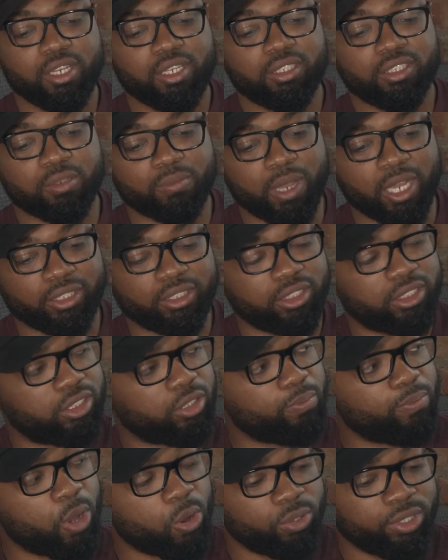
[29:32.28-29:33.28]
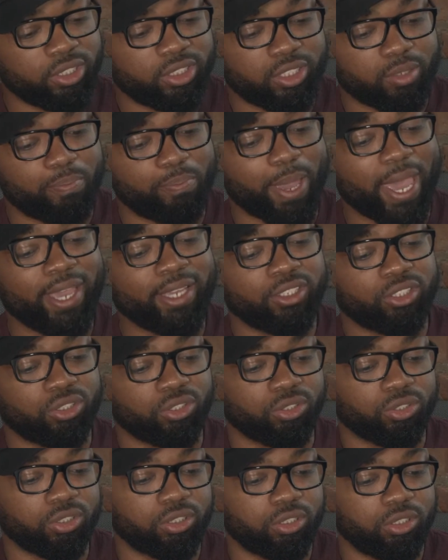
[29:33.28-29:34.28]
Domantas Sabonis, the
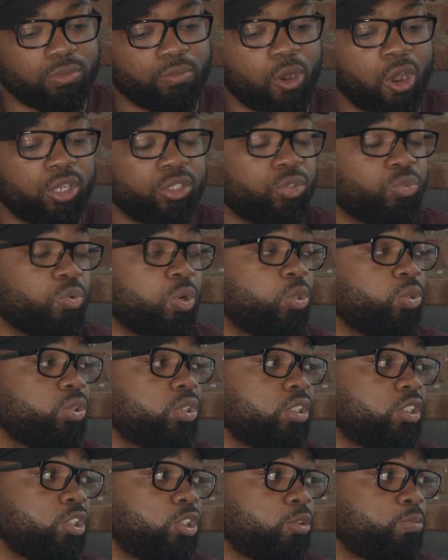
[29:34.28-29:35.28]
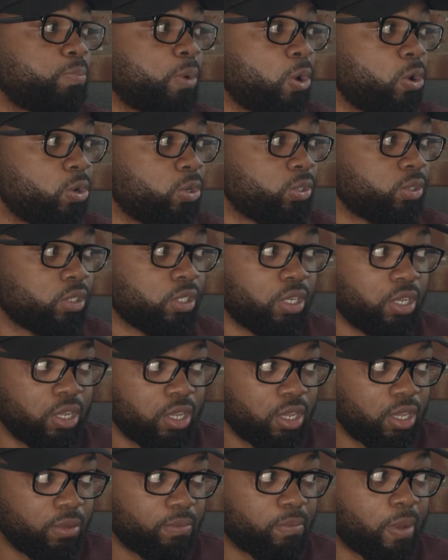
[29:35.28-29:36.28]
Pacers. DeMar DeRozan, the Spurs.
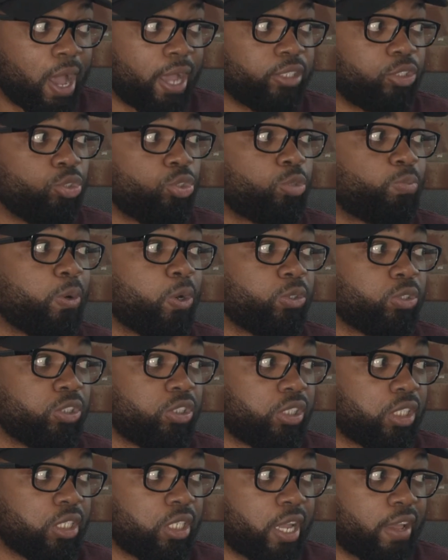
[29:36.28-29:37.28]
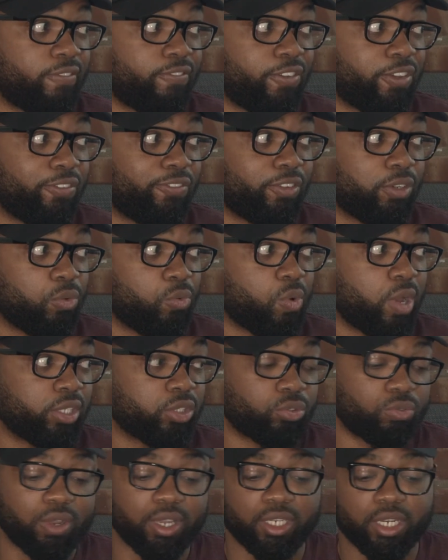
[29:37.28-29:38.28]
Mind you, Spurs are sitting at 5th in the
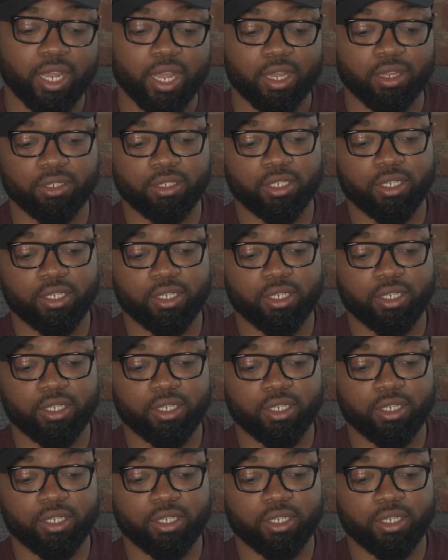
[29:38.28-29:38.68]
West right now.